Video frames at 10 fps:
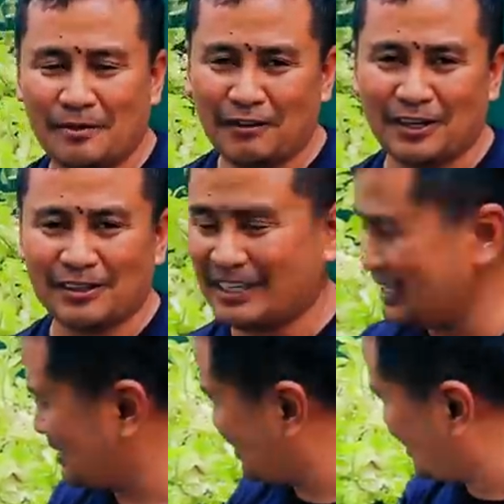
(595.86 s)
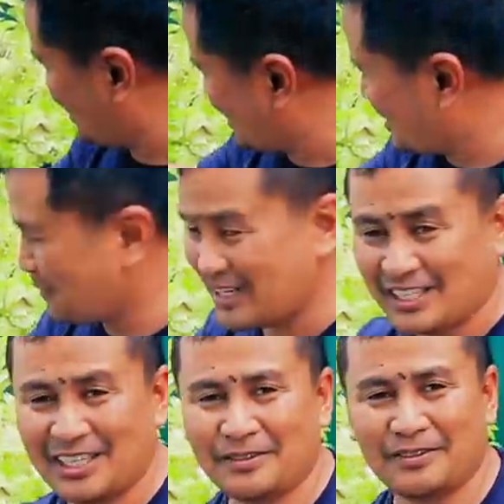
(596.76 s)
fingerlings
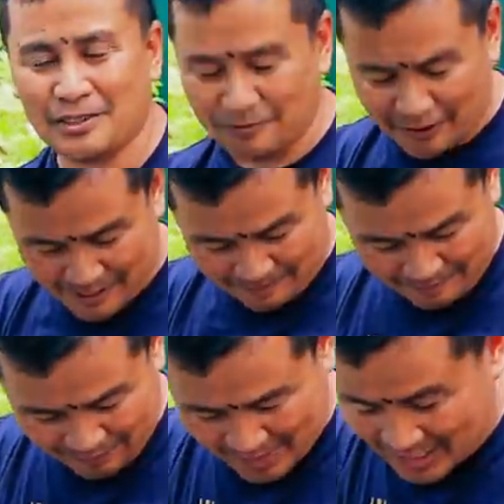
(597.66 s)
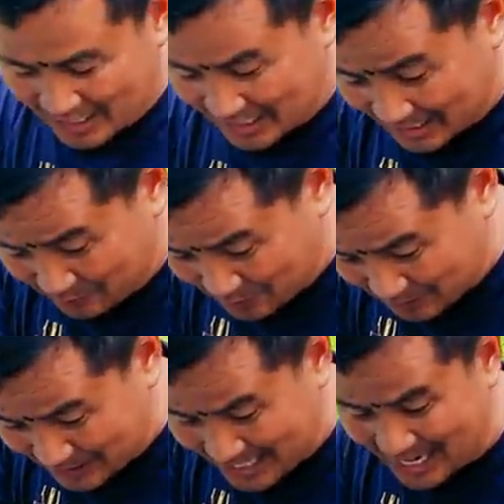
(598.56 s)
right here on this farm. and we
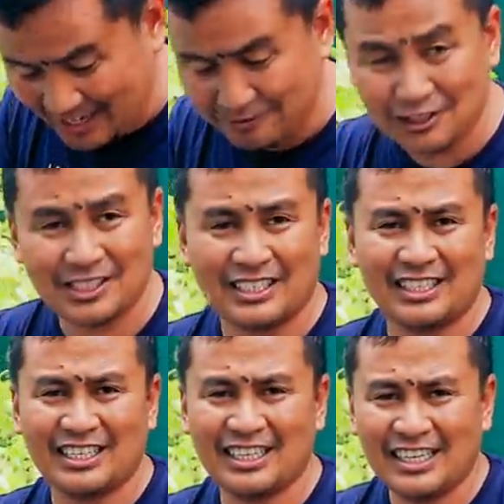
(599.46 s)
only harvested